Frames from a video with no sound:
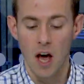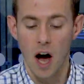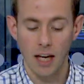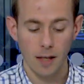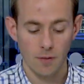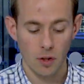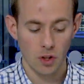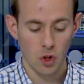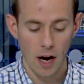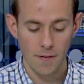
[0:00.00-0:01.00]
I can view the
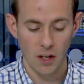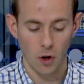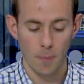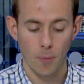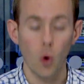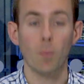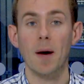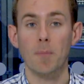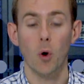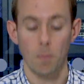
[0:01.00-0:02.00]
traffic on a
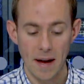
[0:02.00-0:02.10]
port-by-port